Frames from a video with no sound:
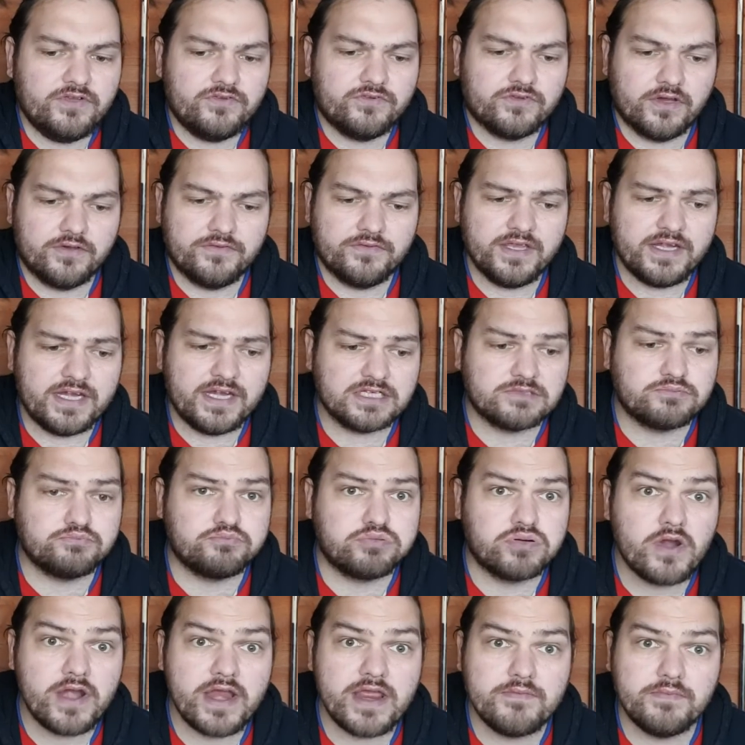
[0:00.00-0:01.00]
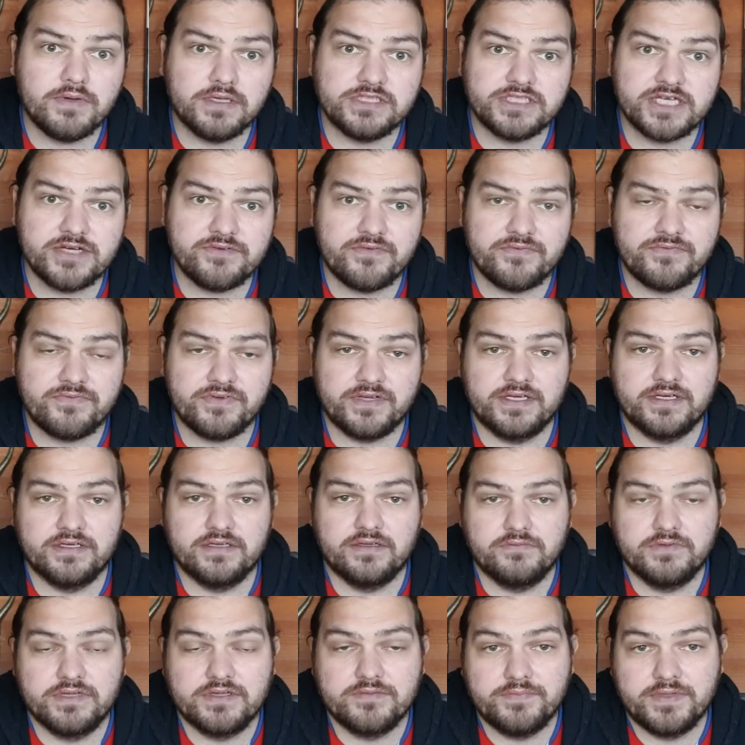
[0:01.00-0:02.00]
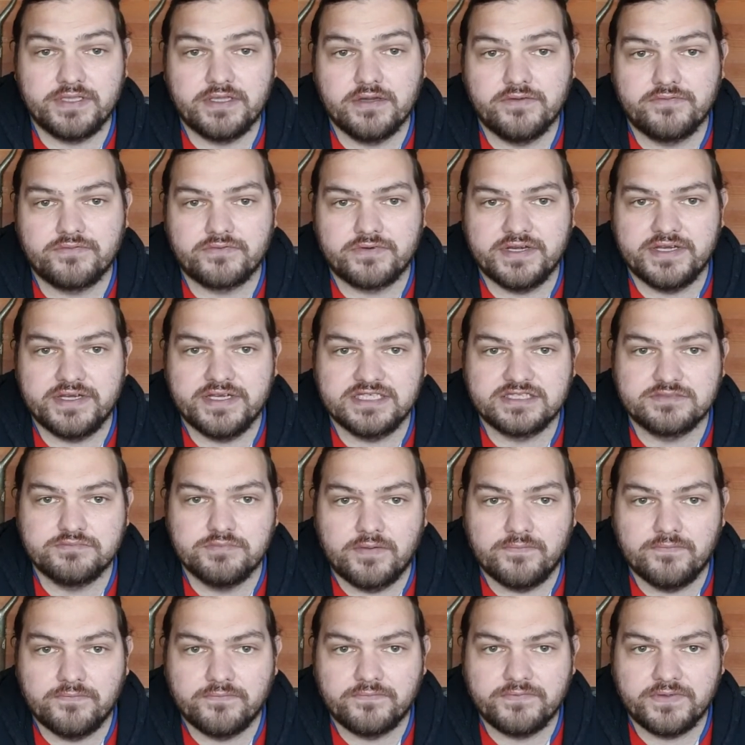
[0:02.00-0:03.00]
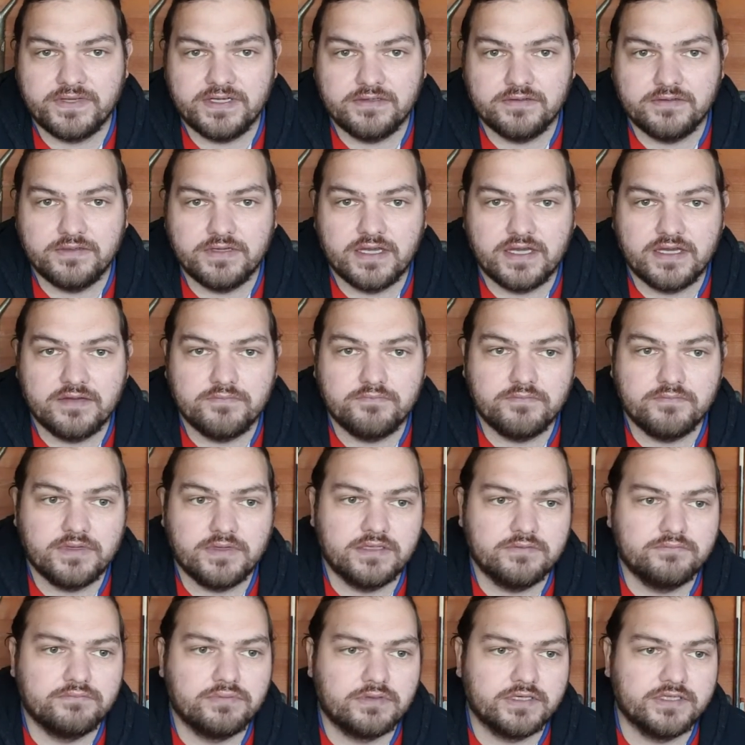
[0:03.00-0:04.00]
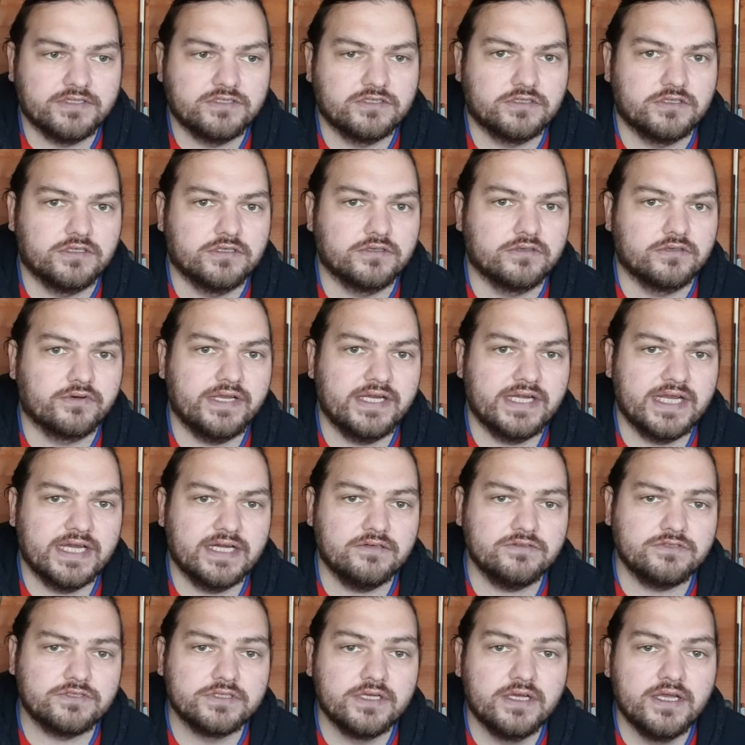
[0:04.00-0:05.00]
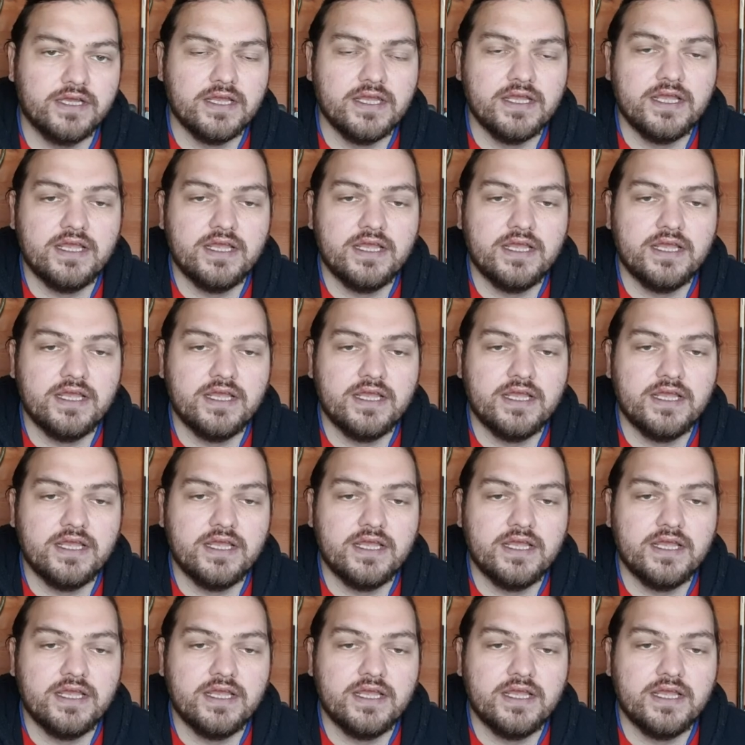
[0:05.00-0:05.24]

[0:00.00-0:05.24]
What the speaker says: So I think that's pretty much everything that we can be covering this month in Polytunnel and Greenhouse.